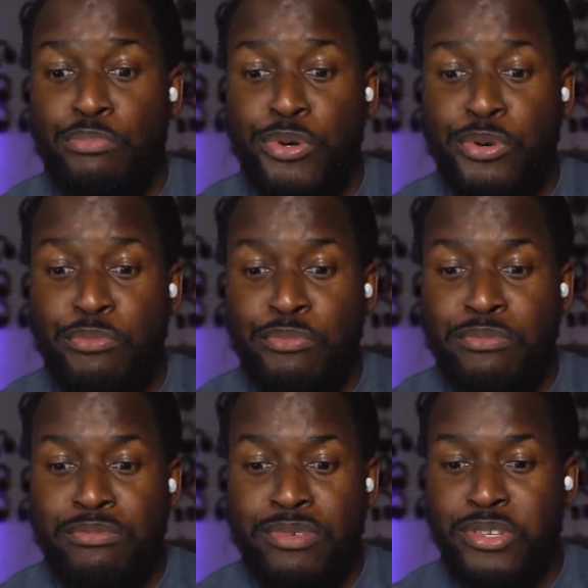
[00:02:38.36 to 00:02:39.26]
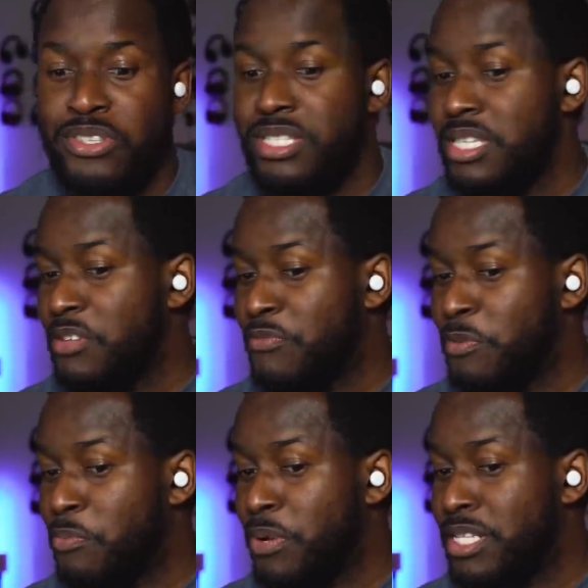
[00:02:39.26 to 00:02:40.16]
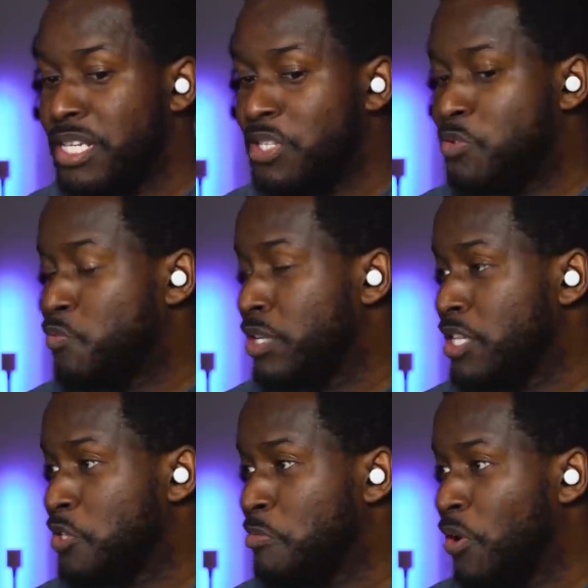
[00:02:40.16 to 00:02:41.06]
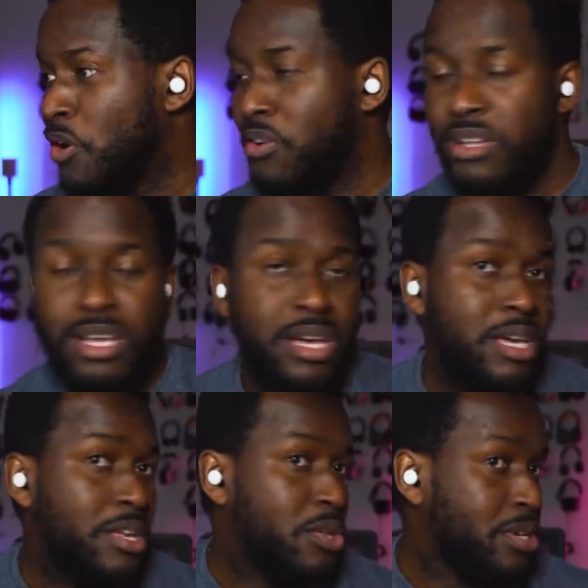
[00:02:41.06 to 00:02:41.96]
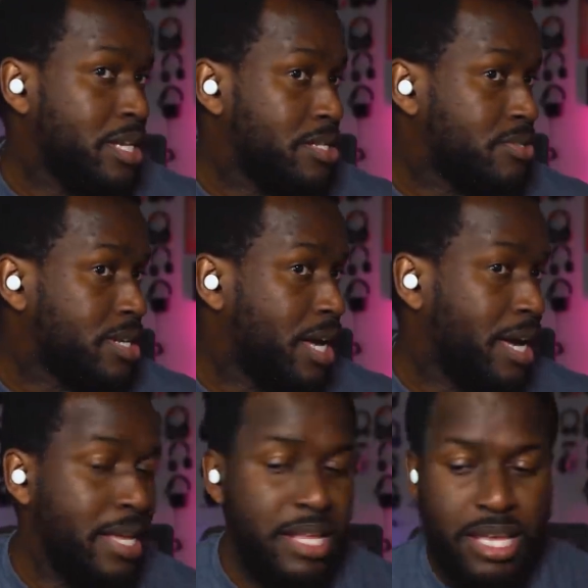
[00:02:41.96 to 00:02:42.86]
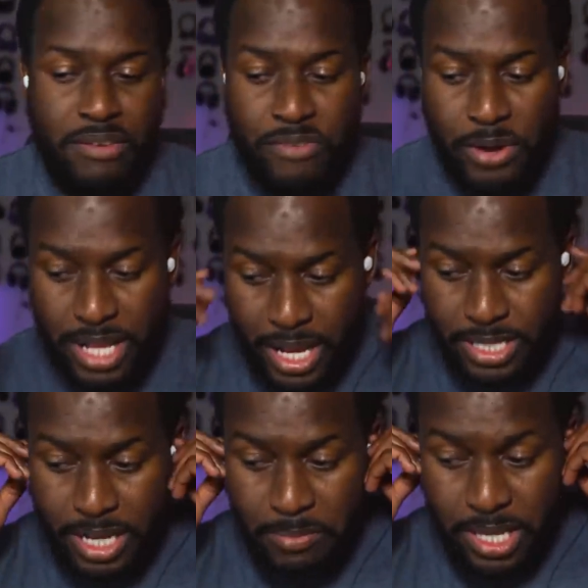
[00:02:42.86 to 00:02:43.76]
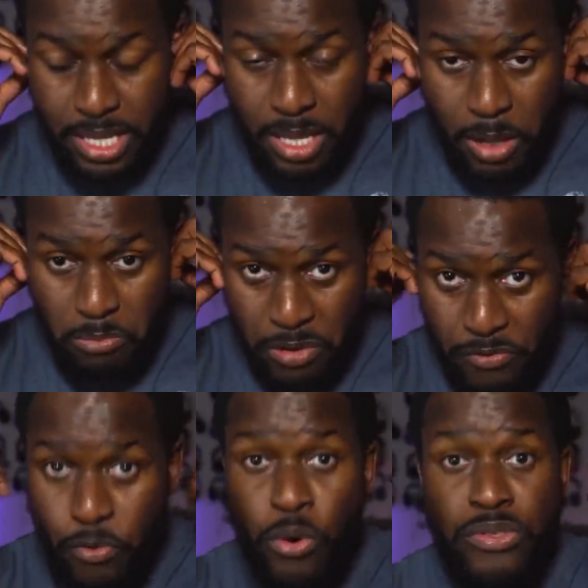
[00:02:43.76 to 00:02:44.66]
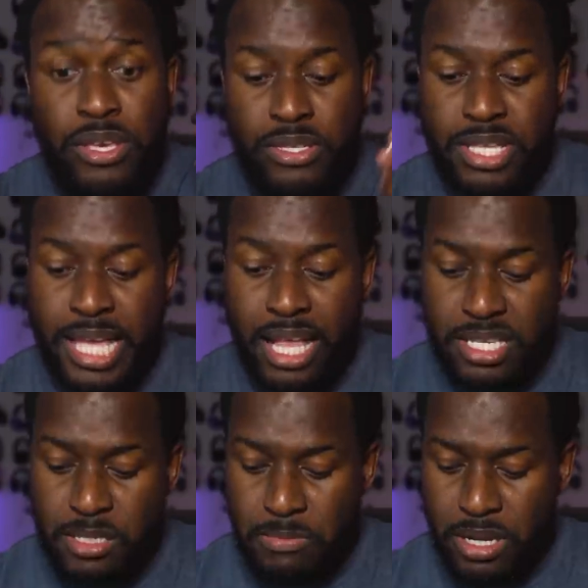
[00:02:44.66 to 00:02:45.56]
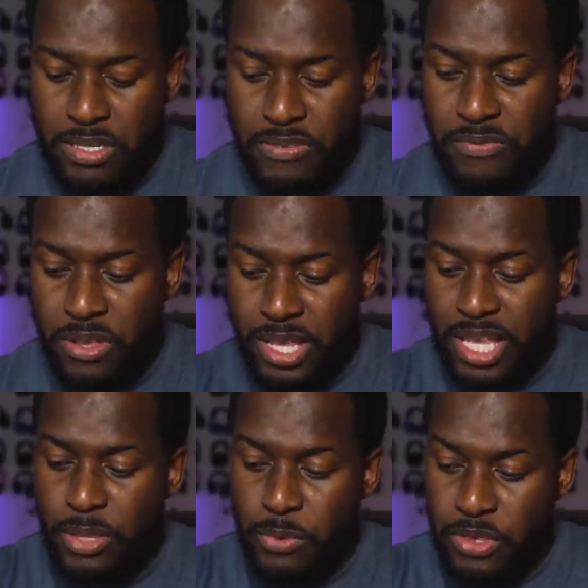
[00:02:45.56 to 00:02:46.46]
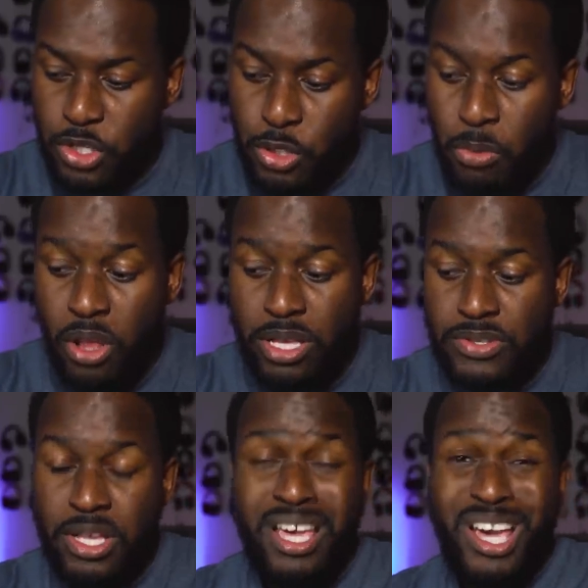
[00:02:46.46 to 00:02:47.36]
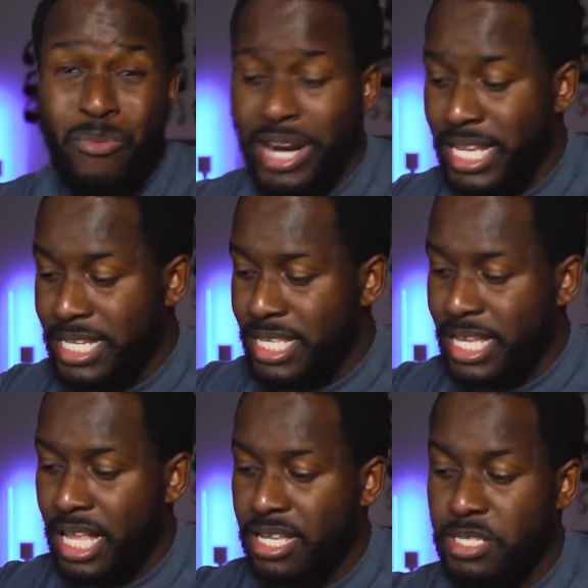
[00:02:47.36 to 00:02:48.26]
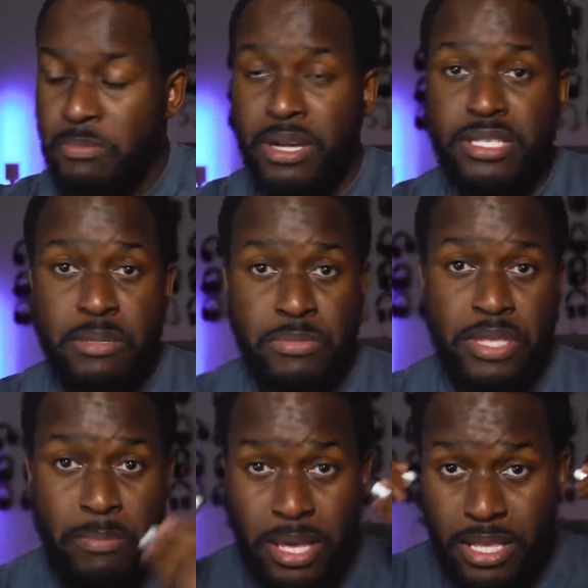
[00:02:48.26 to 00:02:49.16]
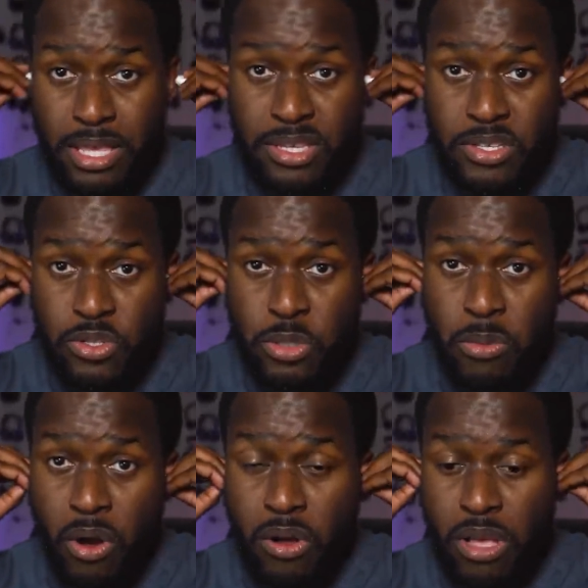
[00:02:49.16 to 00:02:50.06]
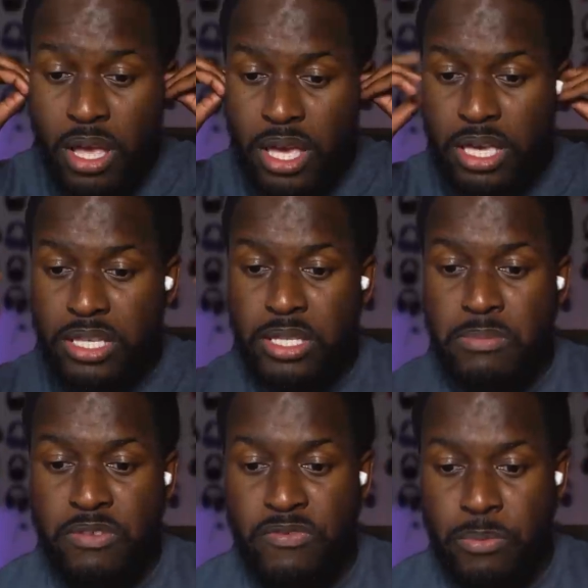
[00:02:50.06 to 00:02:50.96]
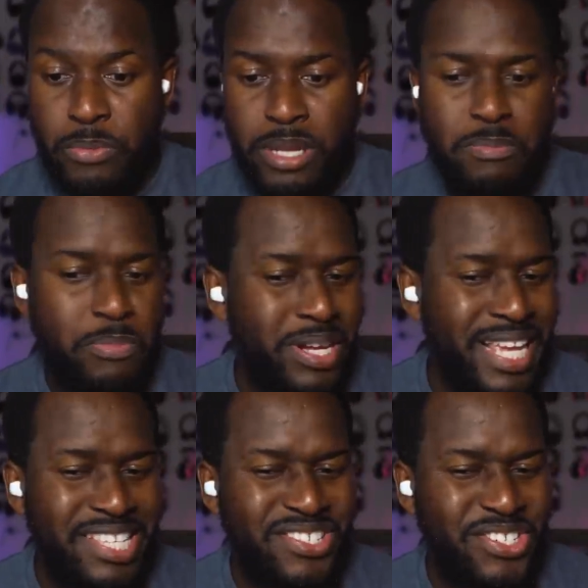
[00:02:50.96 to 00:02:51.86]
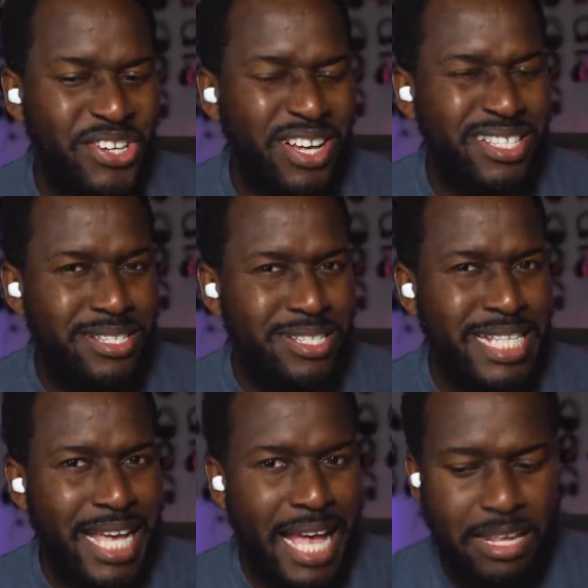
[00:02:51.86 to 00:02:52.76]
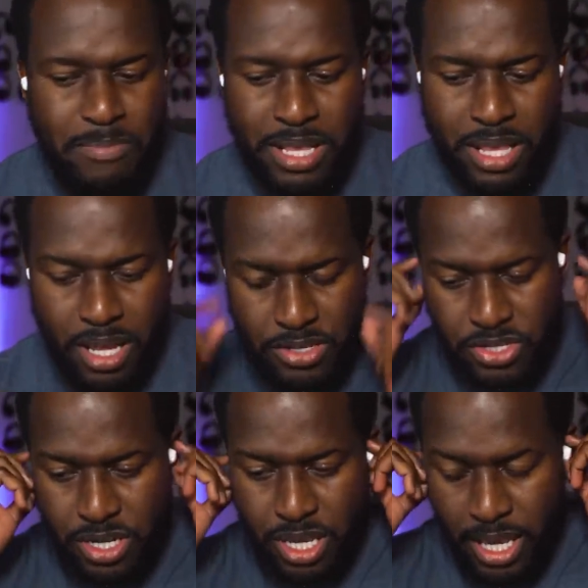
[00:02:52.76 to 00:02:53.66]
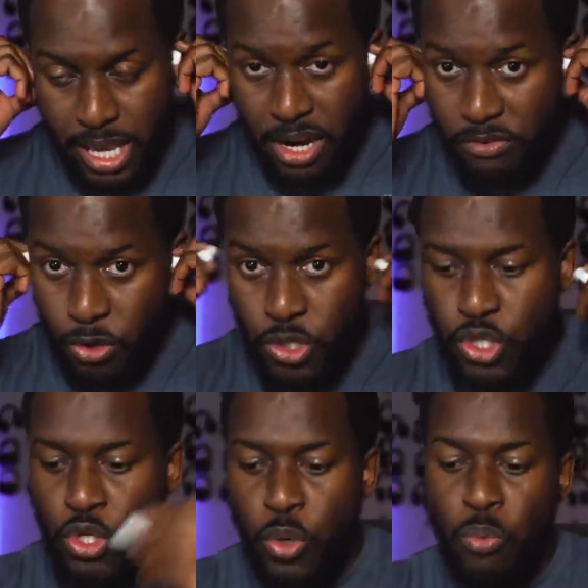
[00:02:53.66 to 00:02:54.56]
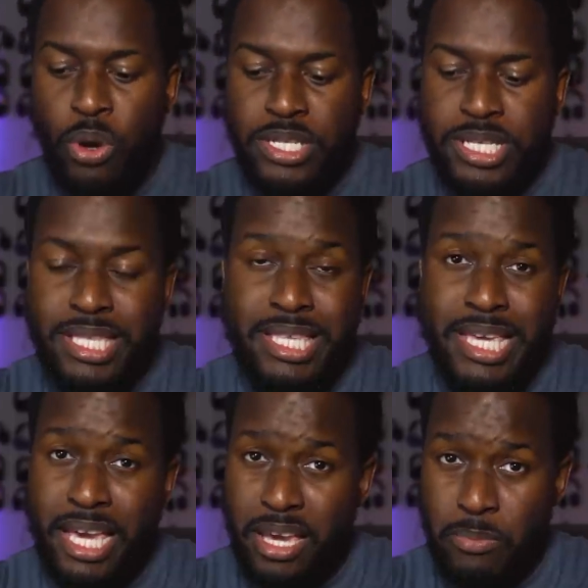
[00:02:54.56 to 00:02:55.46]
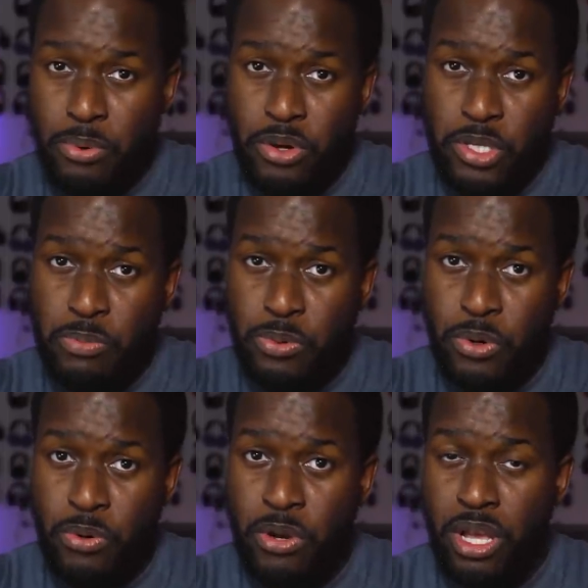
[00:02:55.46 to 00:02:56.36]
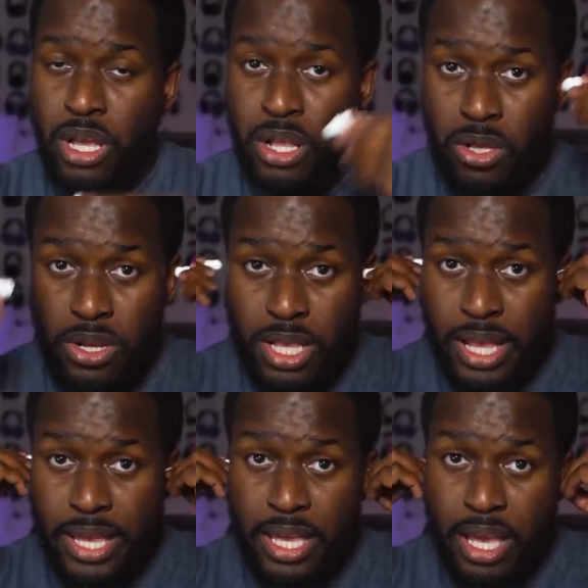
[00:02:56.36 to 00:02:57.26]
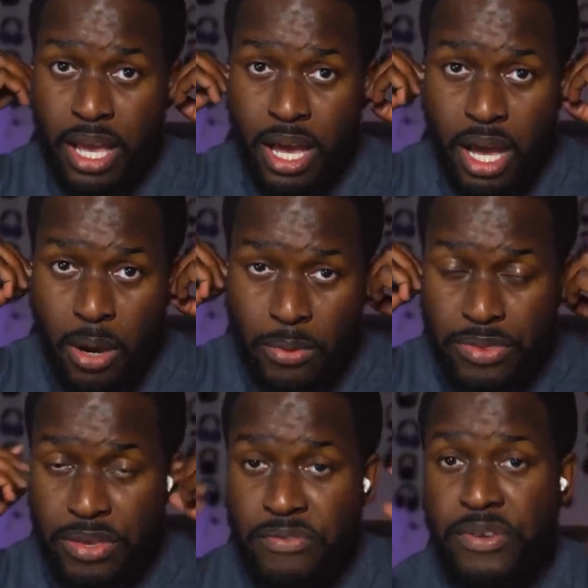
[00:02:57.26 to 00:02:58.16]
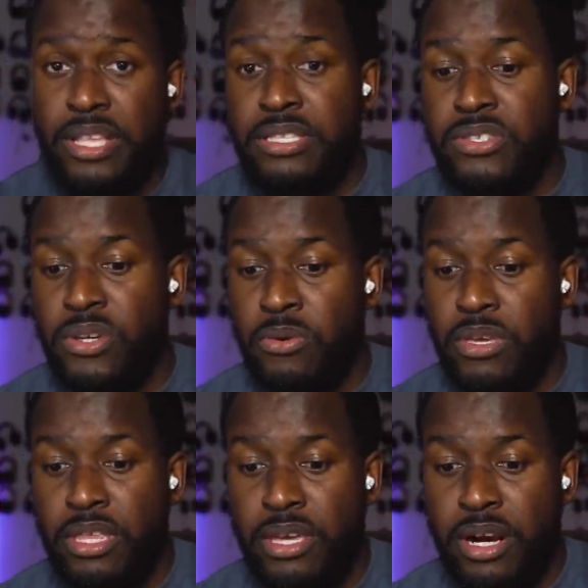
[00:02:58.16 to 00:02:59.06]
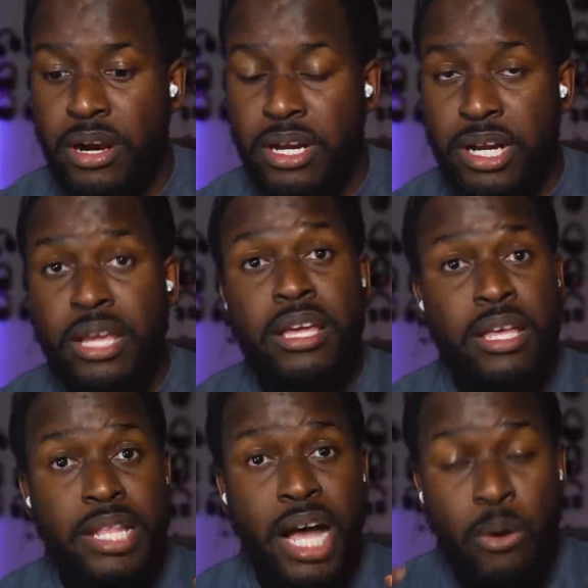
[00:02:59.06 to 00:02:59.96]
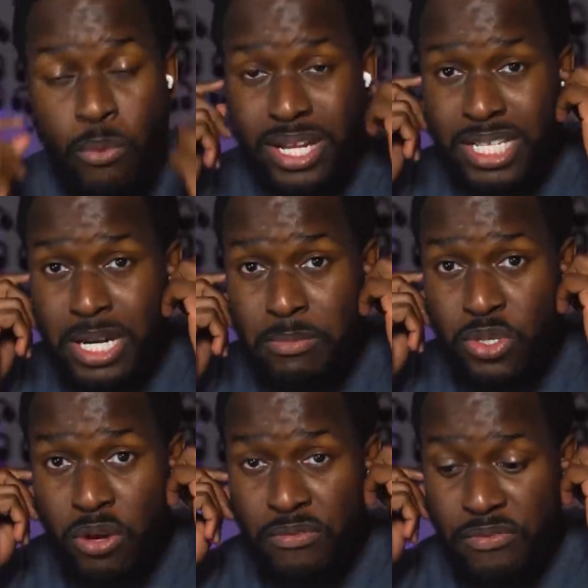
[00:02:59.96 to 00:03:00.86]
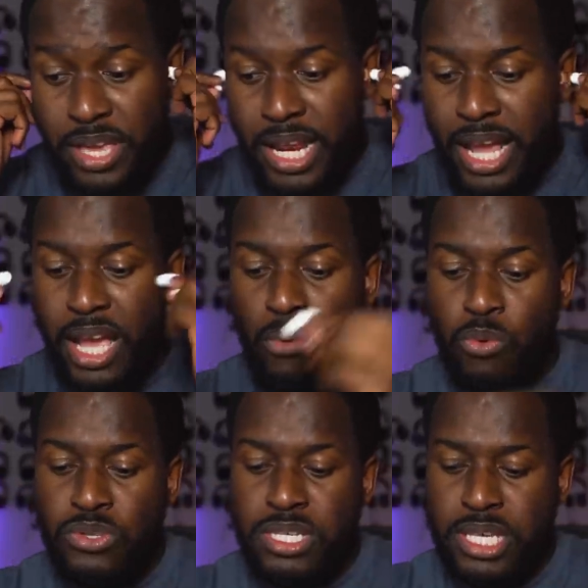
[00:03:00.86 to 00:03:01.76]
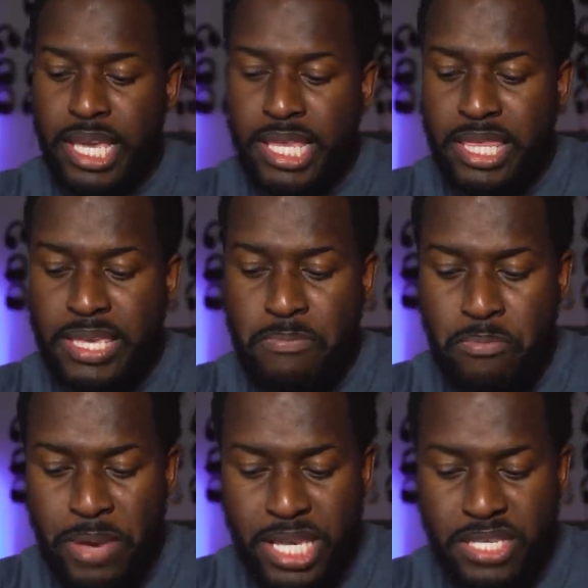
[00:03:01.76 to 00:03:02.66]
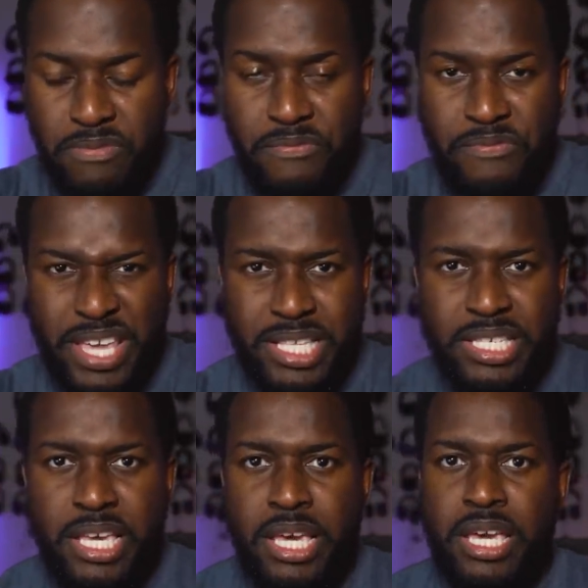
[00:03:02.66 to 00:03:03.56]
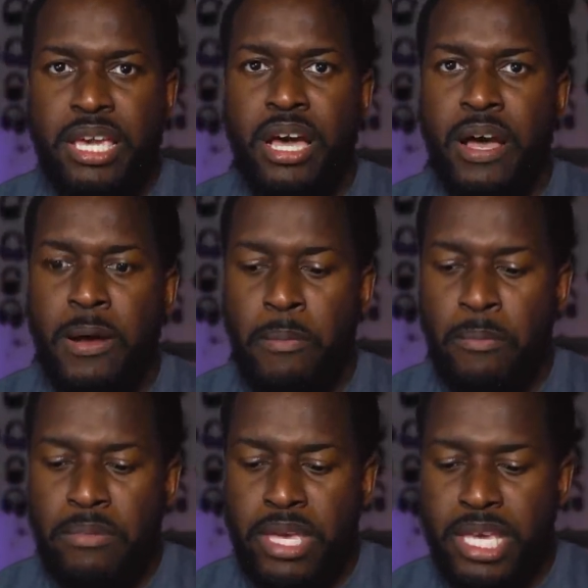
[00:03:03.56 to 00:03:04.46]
boom, you can see the footprint, it's really small look at each side. Very nice. I mean, before this, the Galaxy Buds felt like they were the smallest. And when I take the Galaxy Buds and put them in, they're still small in terms of footprint, but just tad bit larger. And of course, you know what the AirPods Pro look like uh, with their fit. So here they are. Now, when in terms of fit, I will say the best fit um,